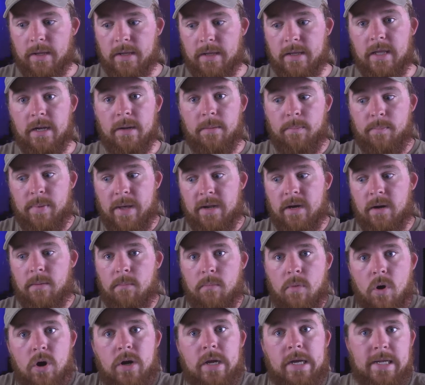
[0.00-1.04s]
get a better
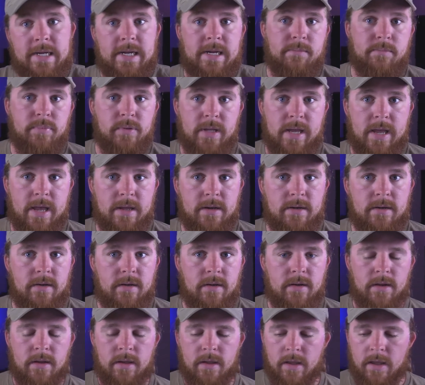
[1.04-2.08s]
marketing plan,
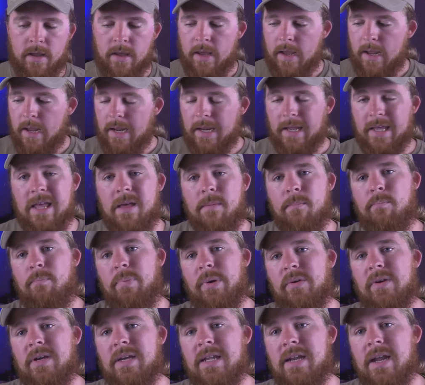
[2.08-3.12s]
get
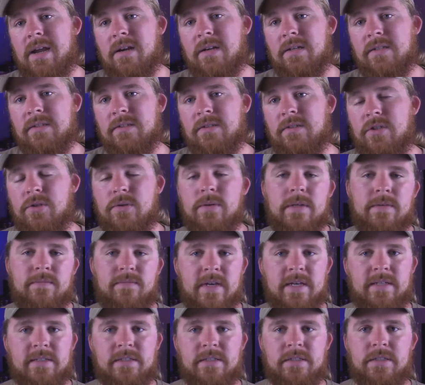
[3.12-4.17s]
billionaires to
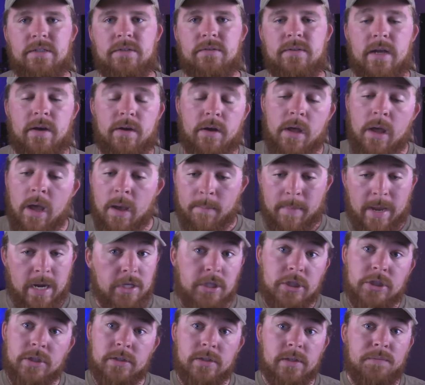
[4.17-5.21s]
invest in you. Now, make
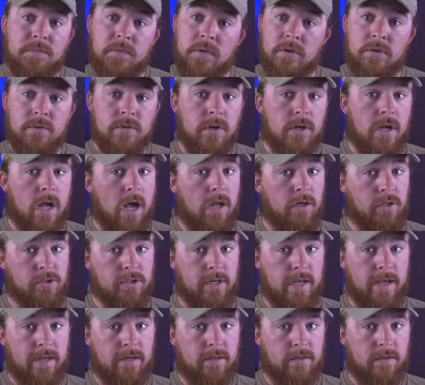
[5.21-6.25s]
sure if you do a
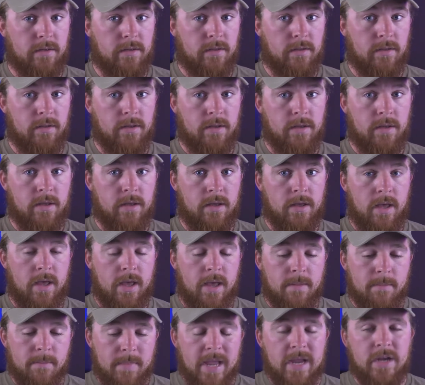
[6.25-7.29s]
contract,
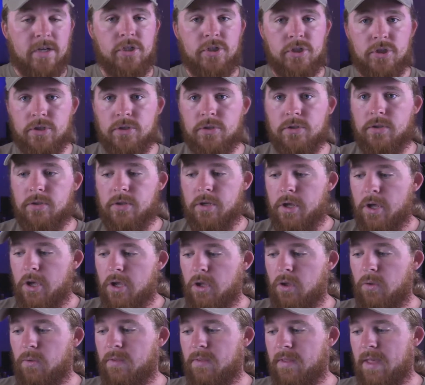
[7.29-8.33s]
make sure
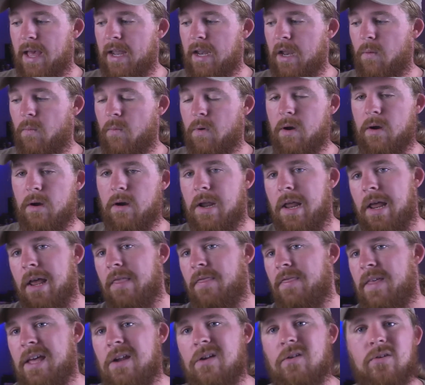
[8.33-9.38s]
you sign it where
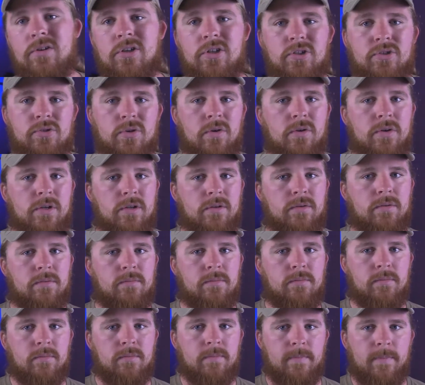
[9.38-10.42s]
they don't control you.
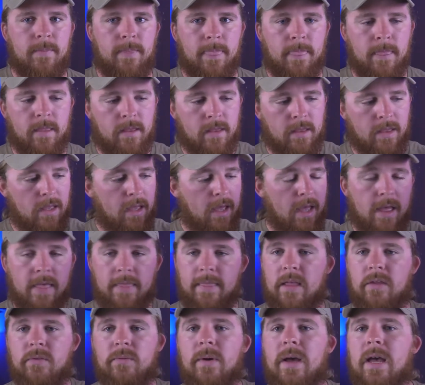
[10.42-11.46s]

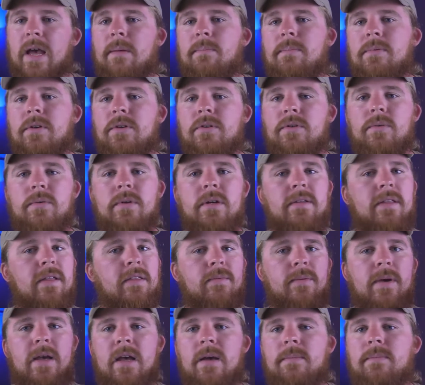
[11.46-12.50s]
That's what happened to Twitter.
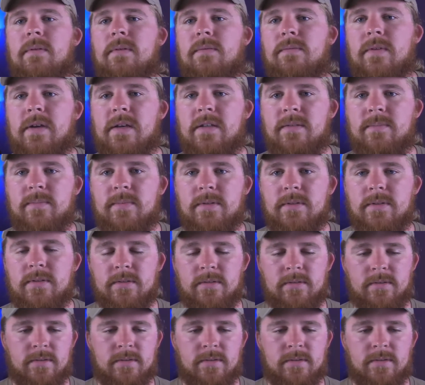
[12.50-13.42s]
That's what happened to Facebook.